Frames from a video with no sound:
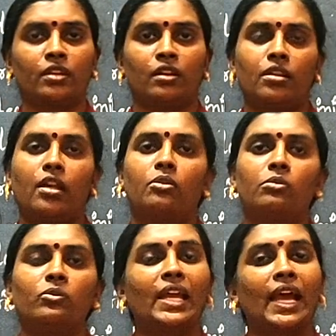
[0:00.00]
Now
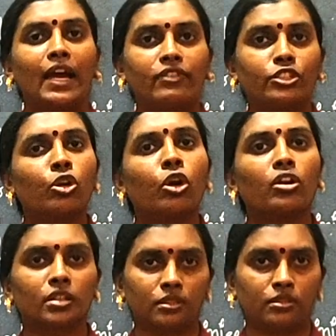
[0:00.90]
we have a
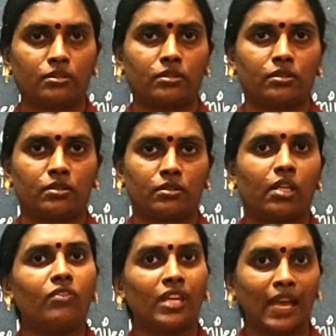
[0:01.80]
cotton.
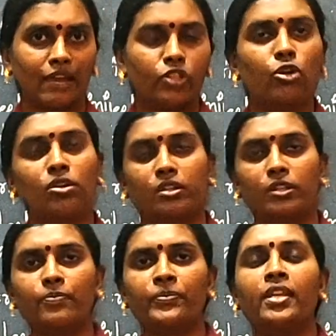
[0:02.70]
Okay, we have a
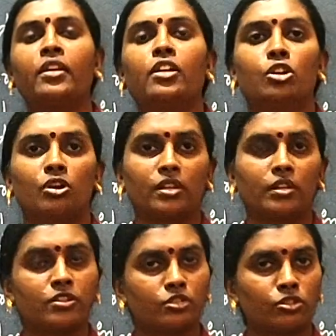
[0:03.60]
cotton. Cotton
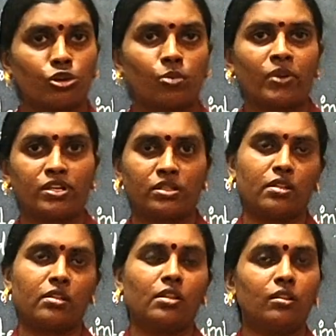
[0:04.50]
is a raw
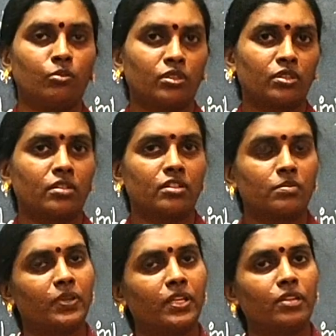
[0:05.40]
material what it is
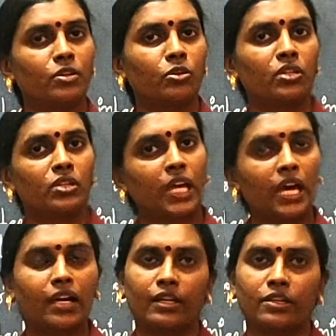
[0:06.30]
being grown in the
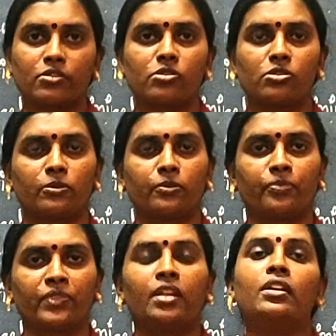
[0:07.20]
agriculture.
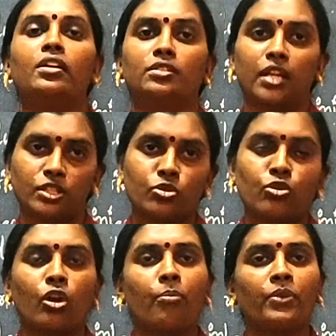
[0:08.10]
That
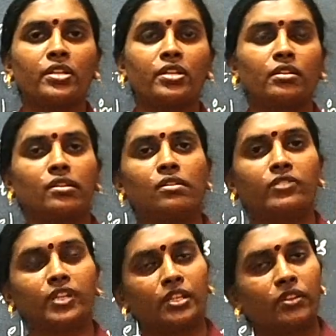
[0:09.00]
raw material
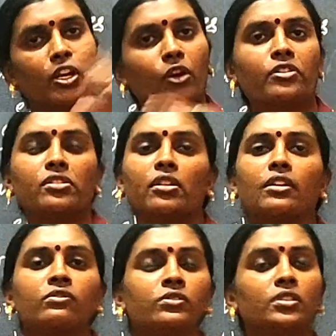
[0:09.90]
where we are going to
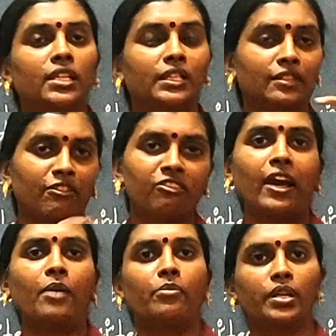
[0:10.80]
convert in the
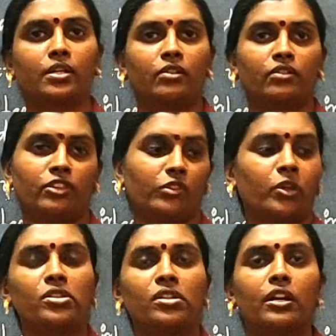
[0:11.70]
fabric, where we are
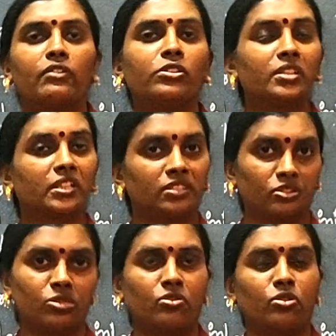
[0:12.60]
going to convert in the
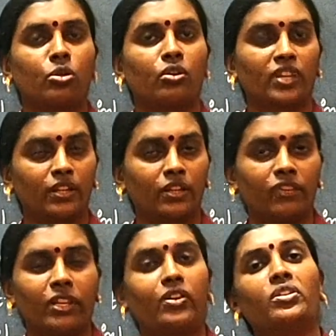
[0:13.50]
shirts or where
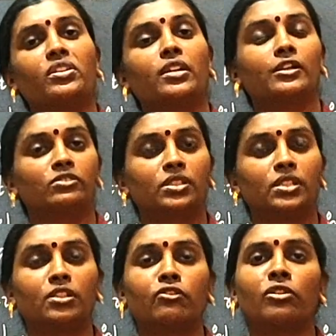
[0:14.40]
we are going to convert
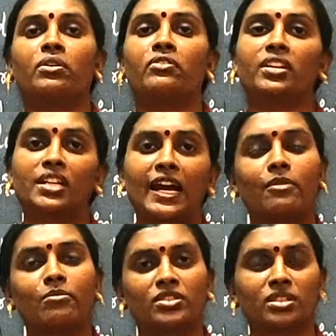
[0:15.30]
in the form of a
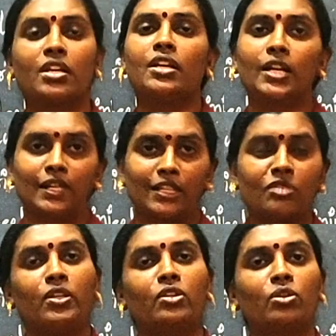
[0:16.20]
garments, it has
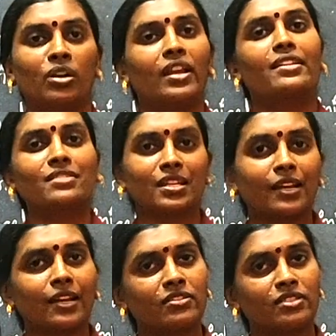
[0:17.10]
been called as a
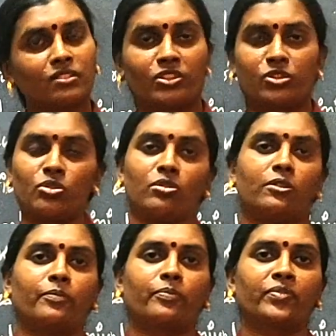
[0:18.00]

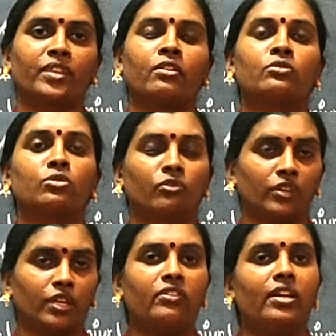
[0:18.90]
conservation. So
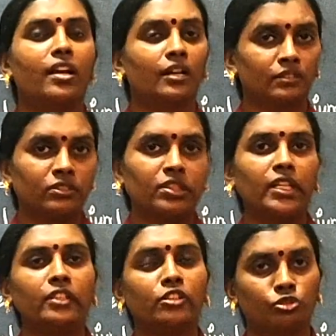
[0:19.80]
where we are
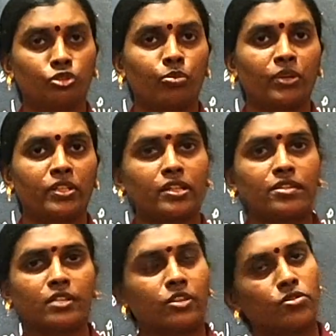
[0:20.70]
converting the raw
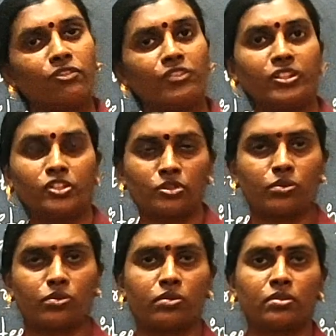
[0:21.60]
materials into the finished
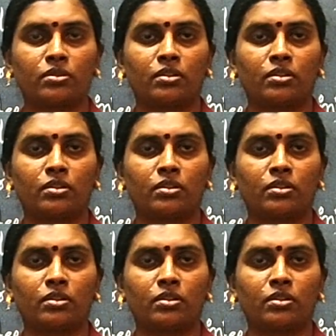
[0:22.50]
goods.